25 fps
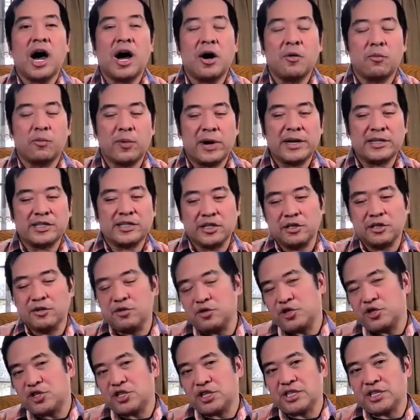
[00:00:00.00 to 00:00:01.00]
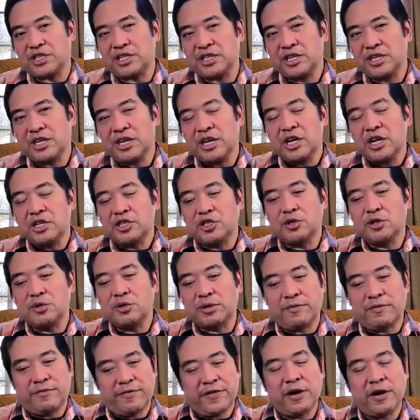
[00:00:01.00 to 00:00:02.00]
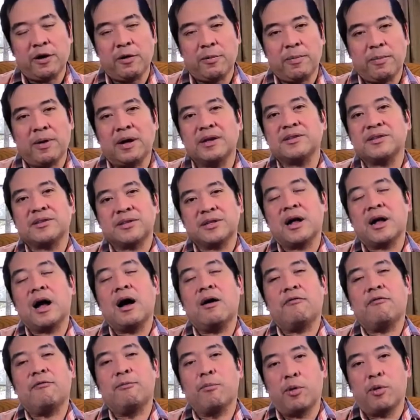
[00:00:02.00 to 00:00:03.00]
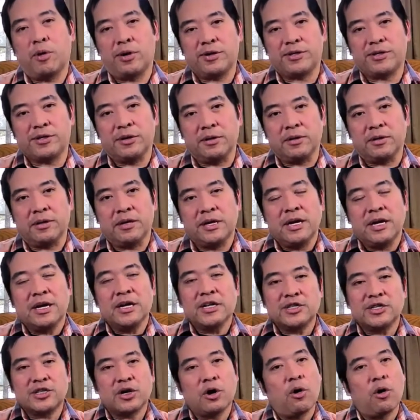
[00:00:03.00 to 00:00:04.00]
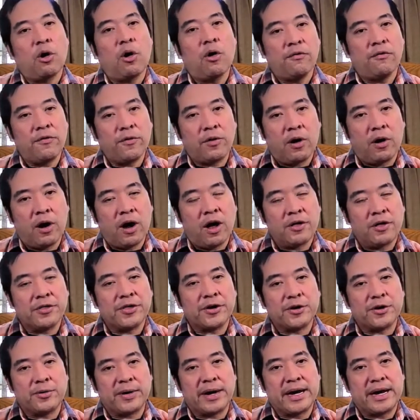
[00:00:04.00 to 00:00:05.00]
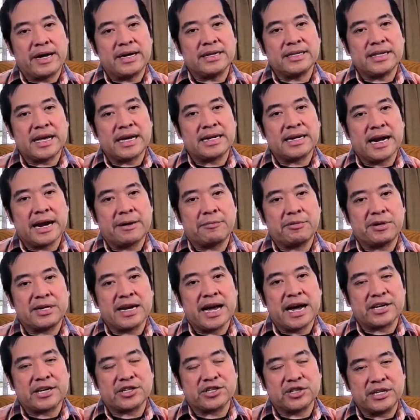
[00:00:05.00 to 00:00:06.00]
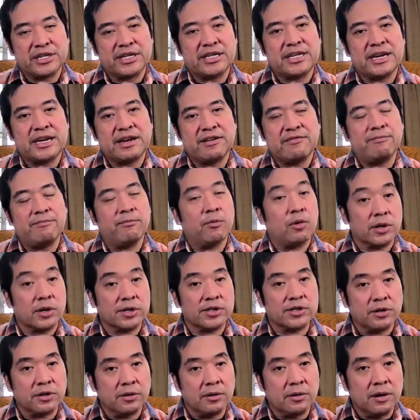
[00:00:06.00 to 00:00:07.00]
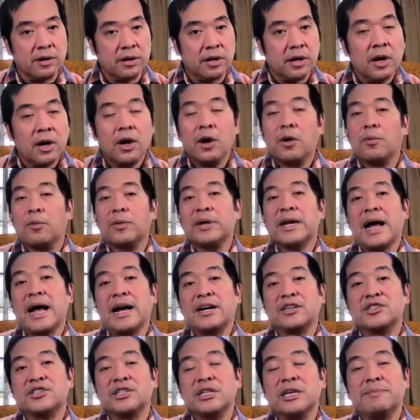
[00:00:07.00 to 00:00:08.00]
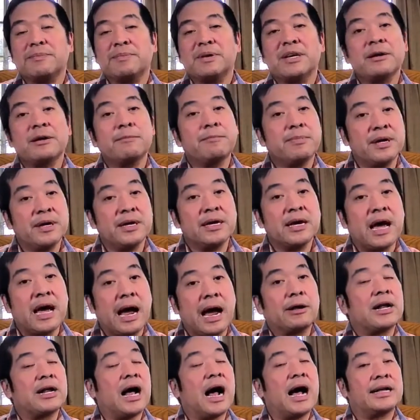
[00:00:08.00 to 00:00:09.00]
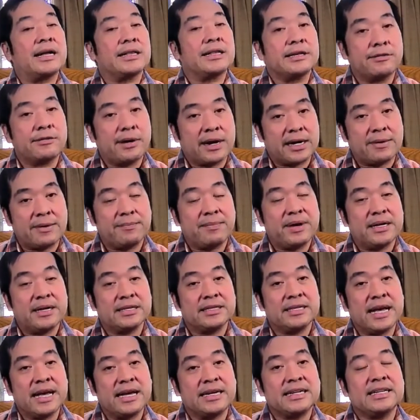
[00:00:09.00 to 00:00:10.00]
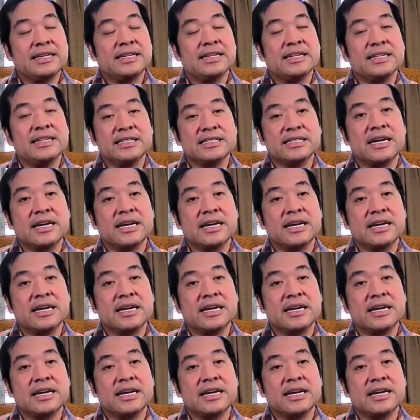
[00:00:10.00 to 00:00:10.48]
resolution to the film of Mortal. So overall, the grade that I would actually give Mortal would actually be a B. I highly recommend that it is